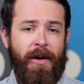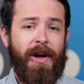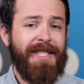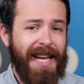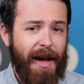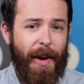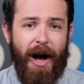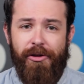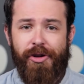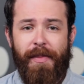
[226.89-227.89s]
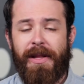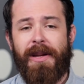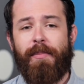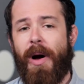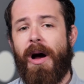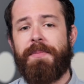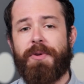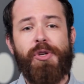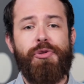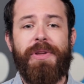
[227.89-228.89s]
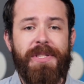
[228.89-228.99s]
While setting up 100 million pumps or shooting